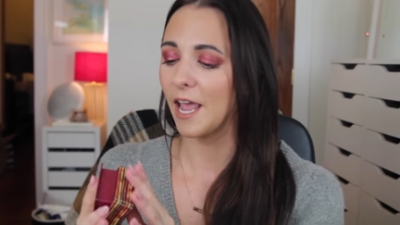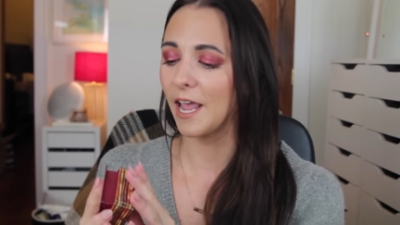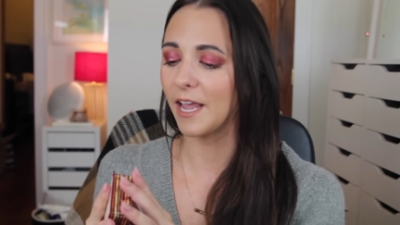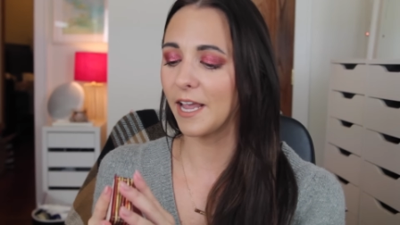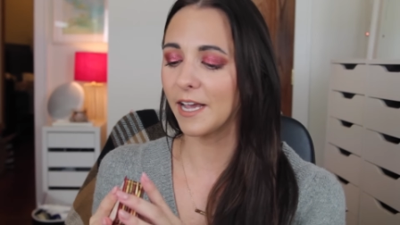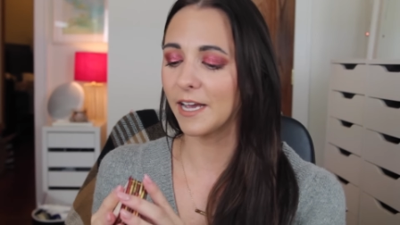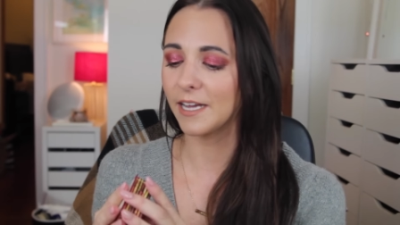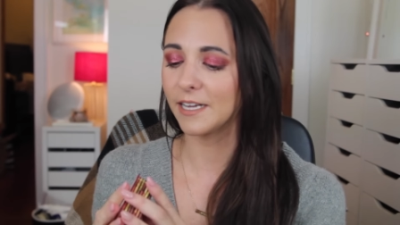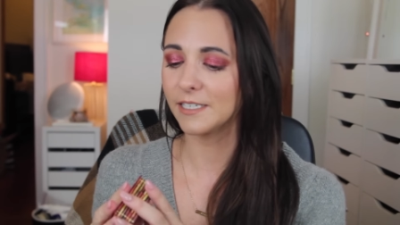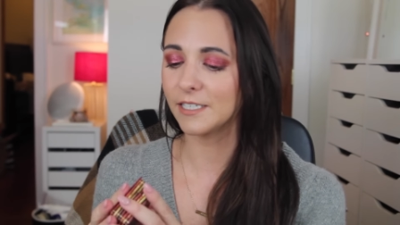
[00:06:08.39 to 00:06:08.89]

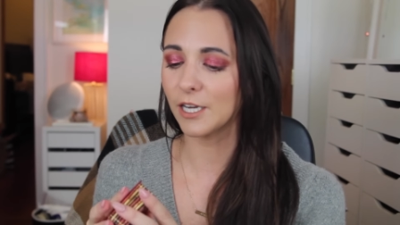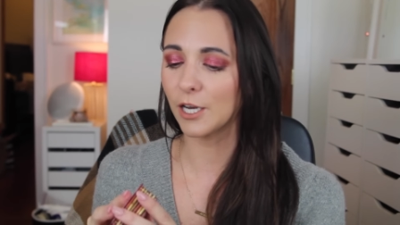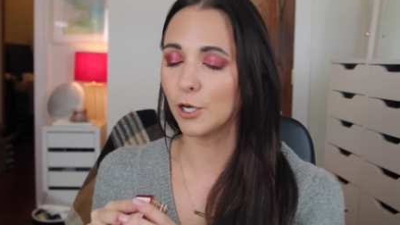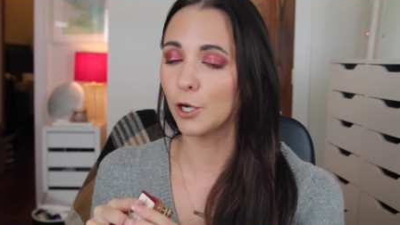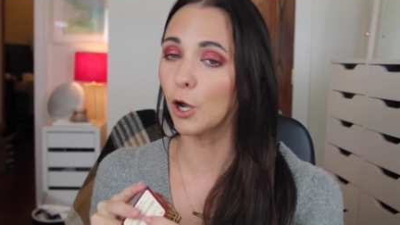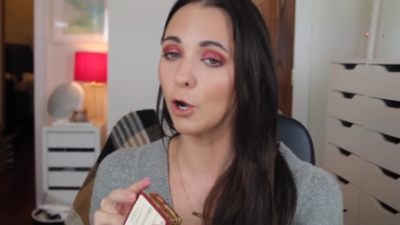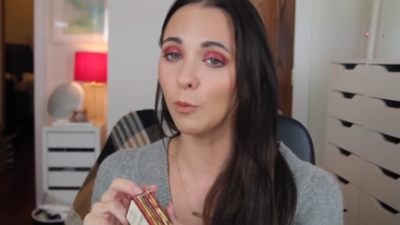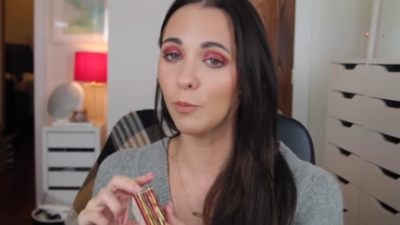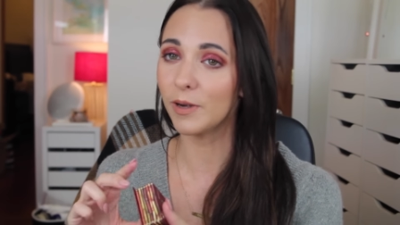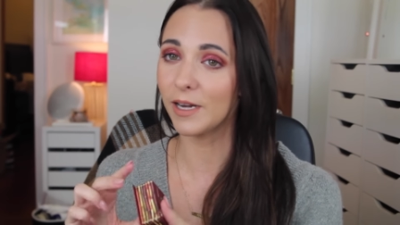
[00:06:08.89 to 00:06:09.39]
and
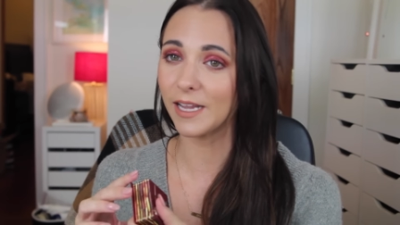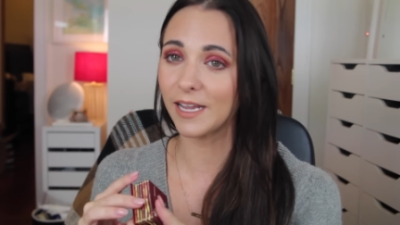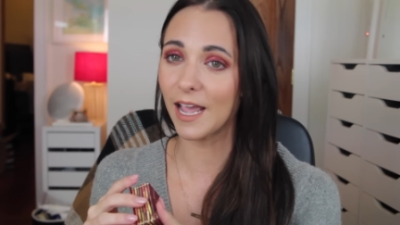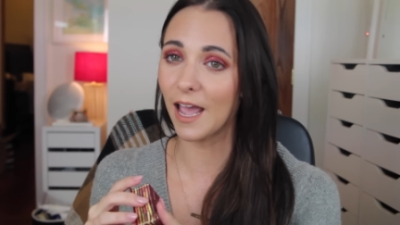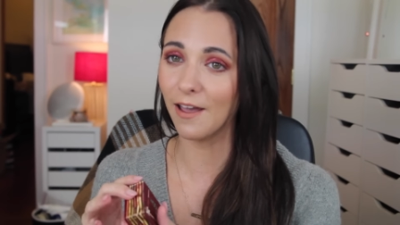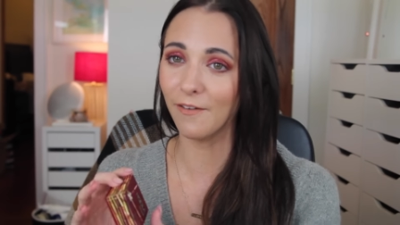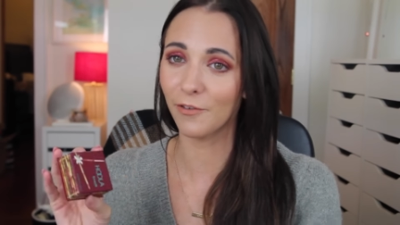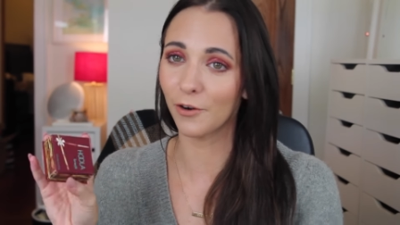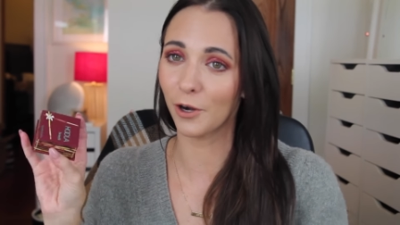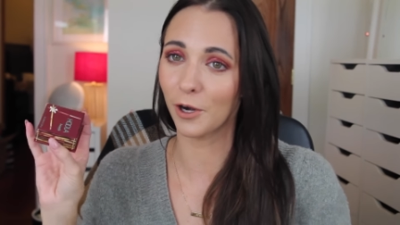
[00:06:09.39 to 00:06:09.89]
nobody
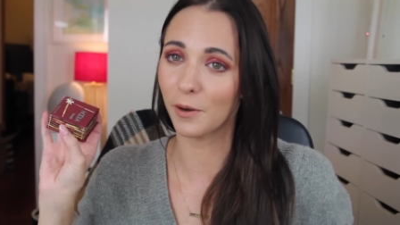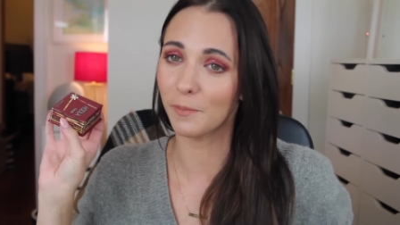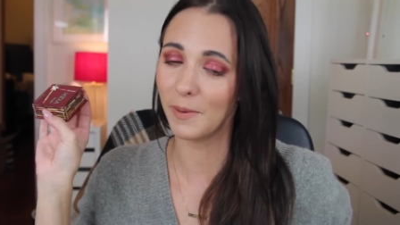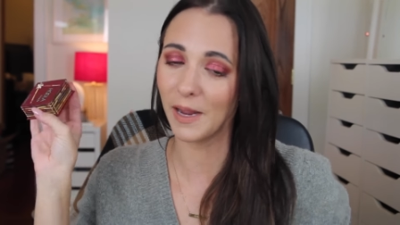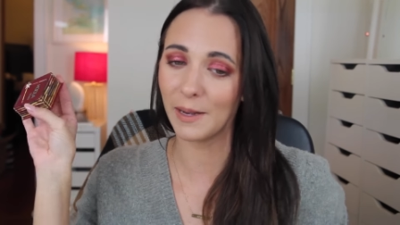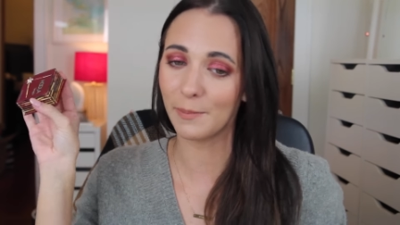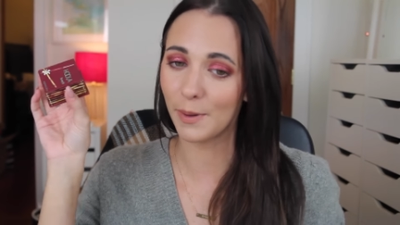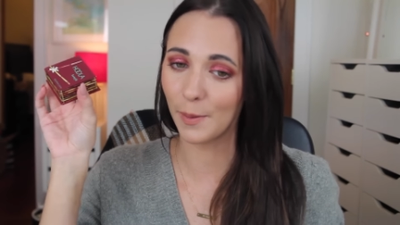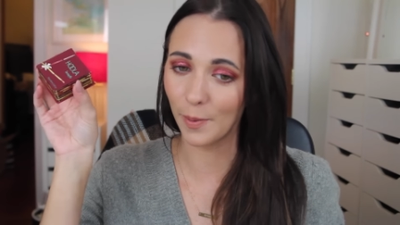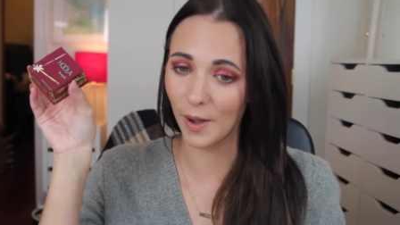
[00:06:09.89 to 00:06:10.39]
ever
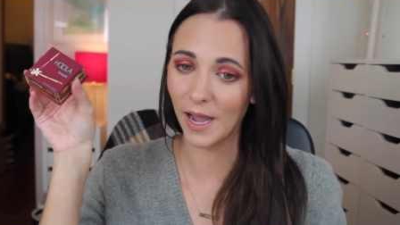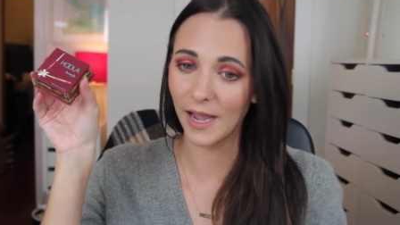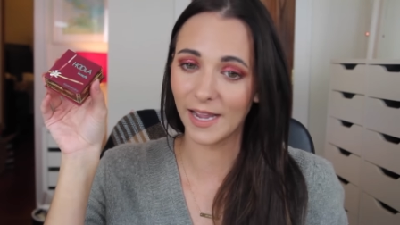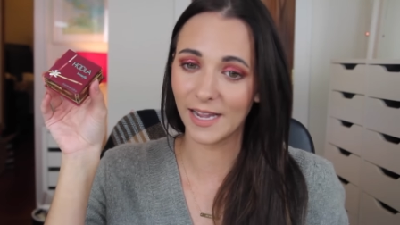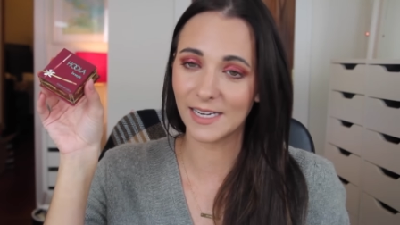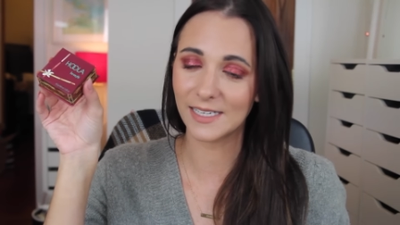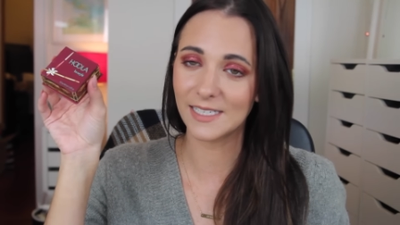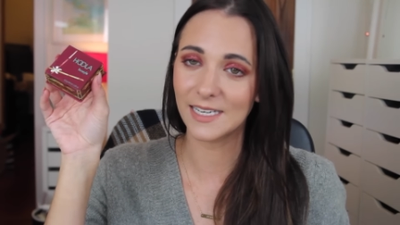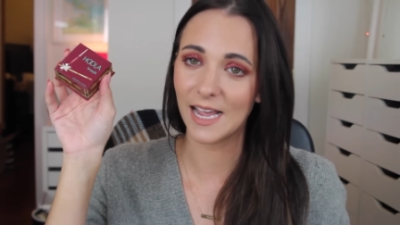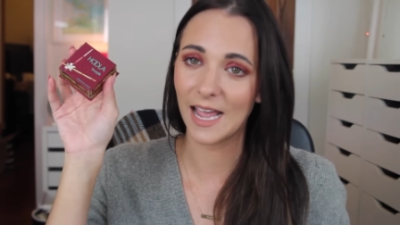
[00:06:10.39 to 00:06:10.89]
made me buy
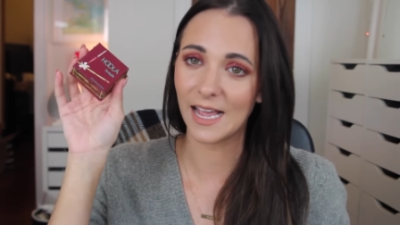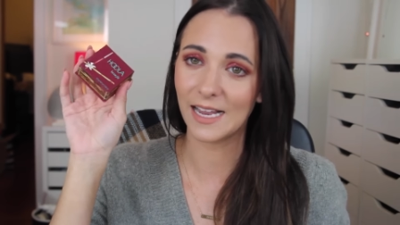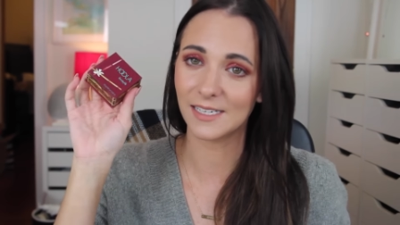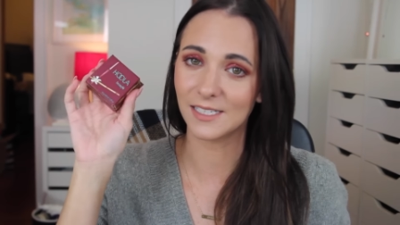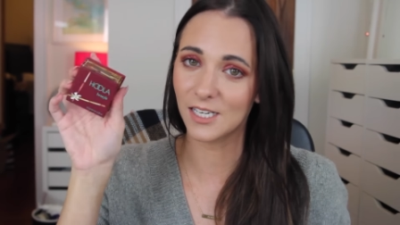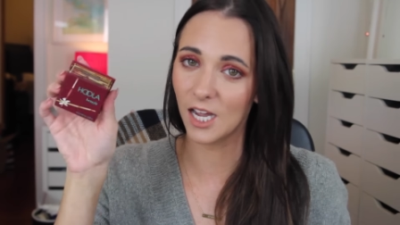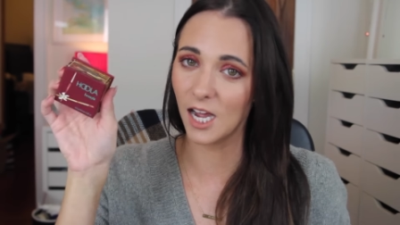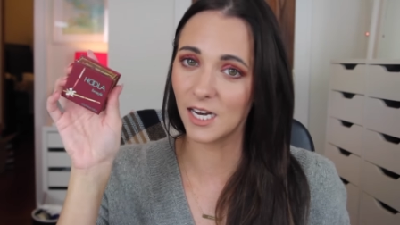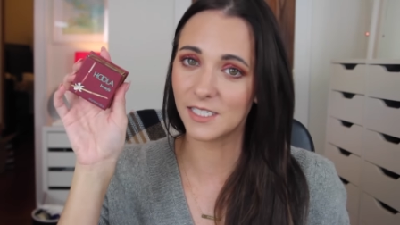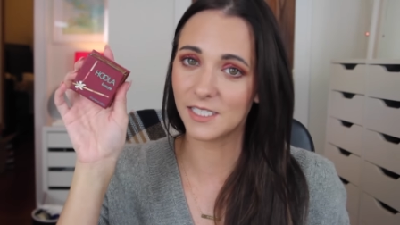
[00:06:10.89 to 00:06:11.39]
it,
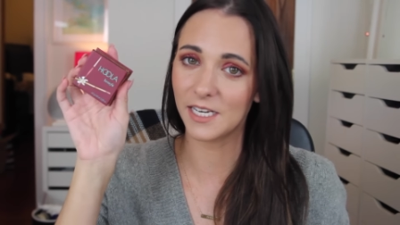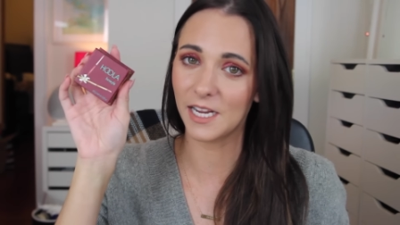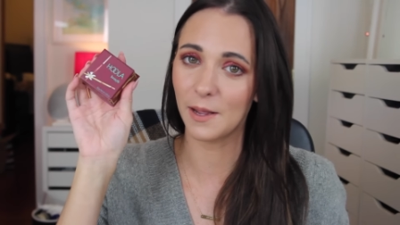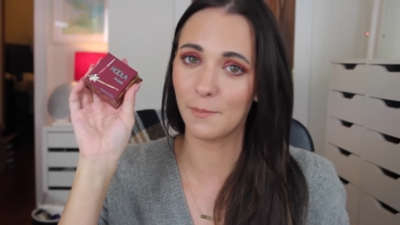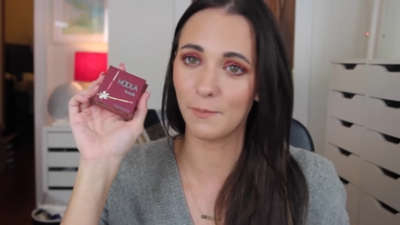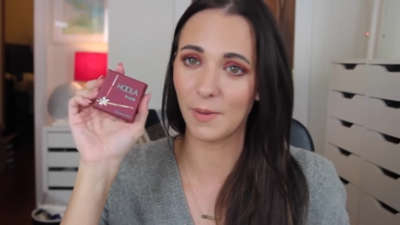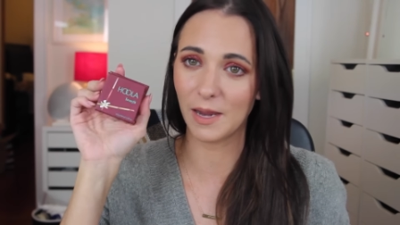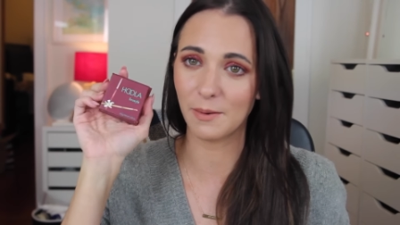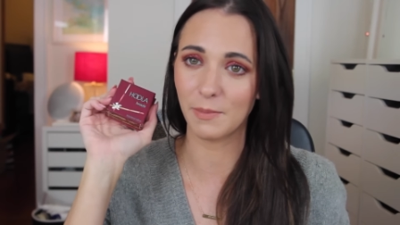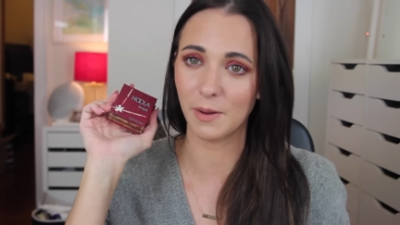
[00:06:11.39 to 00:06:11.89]
and
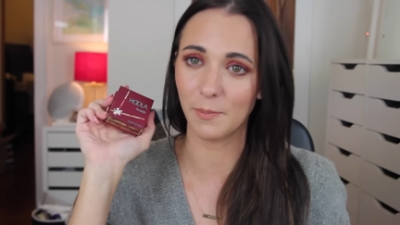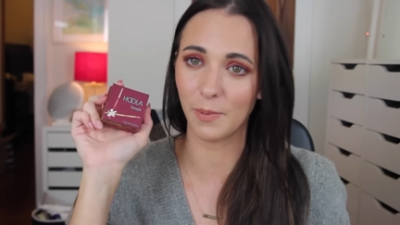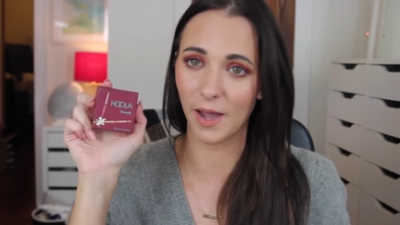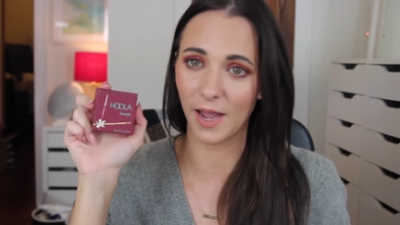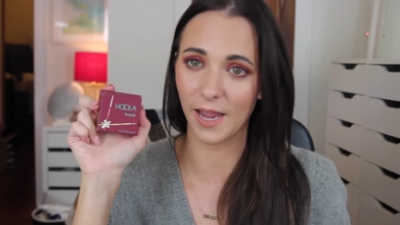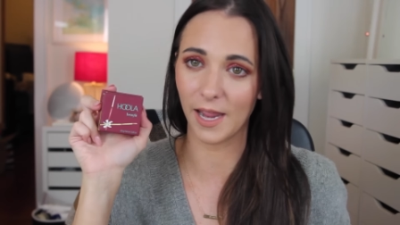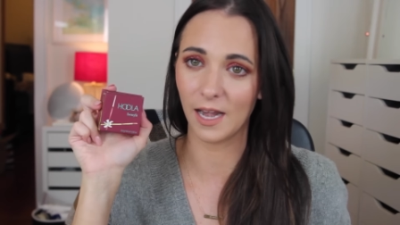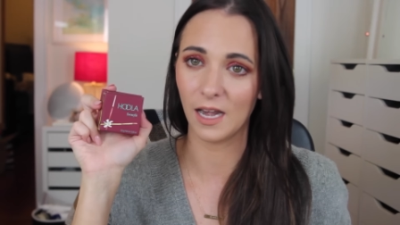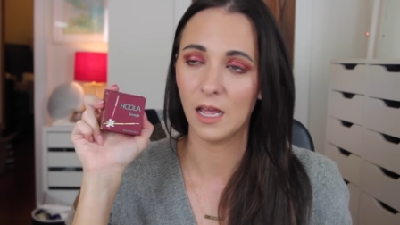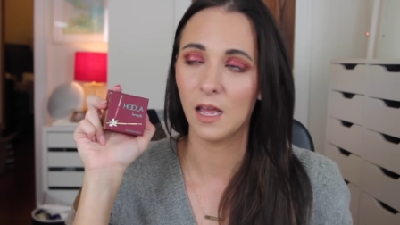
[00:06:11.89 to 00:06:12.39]
Tati made me
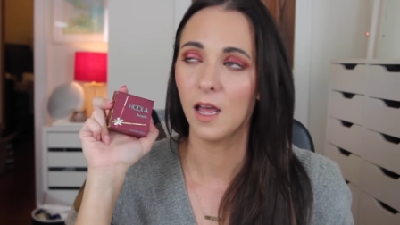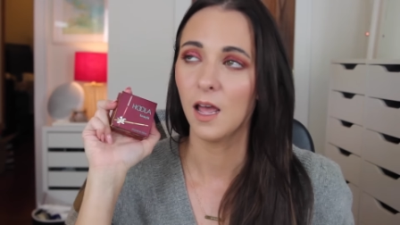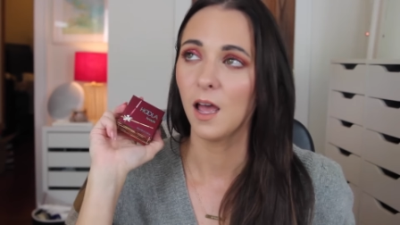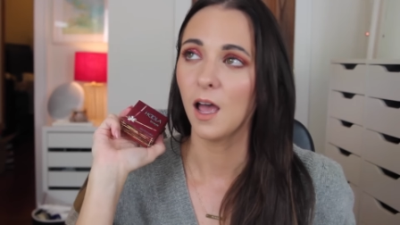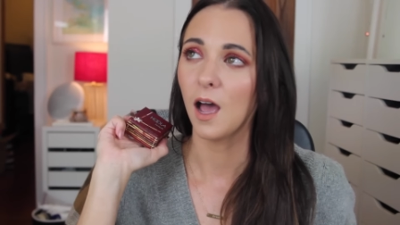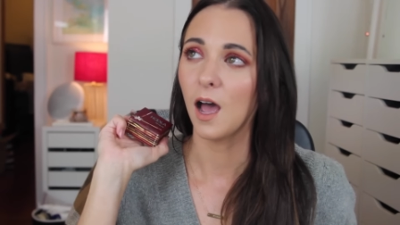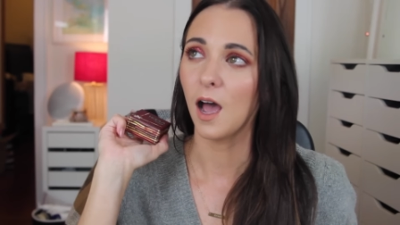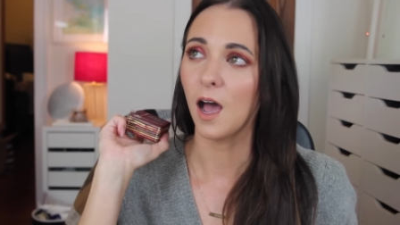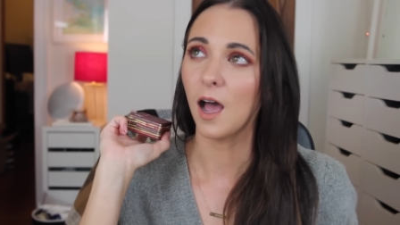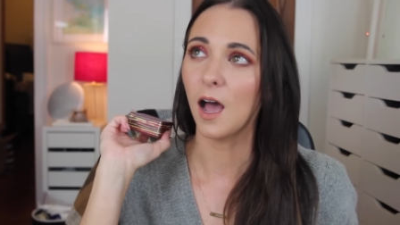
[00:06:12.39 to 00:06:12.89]
buy
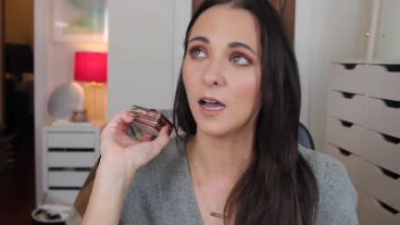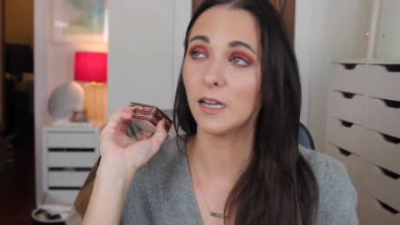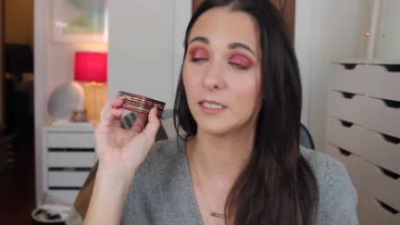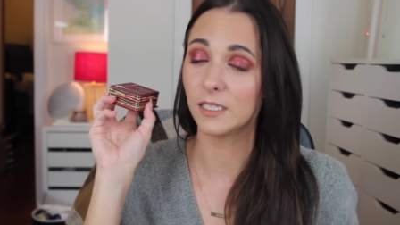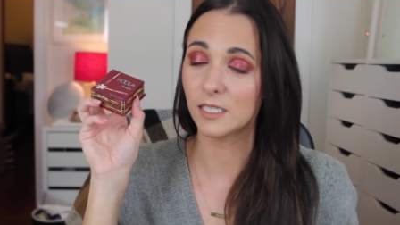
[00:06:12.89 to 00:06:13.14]
it.